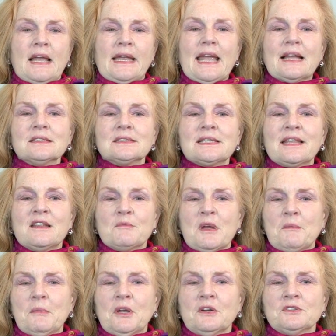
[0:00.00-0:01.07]
can't say that
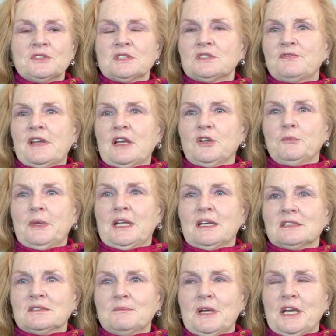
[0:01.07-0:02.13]
my marriage has failed
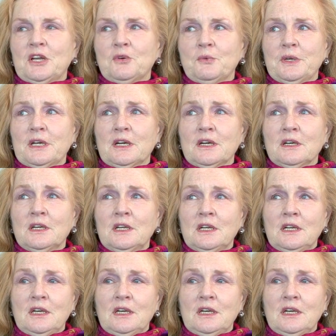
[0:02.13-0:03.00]
because of my career,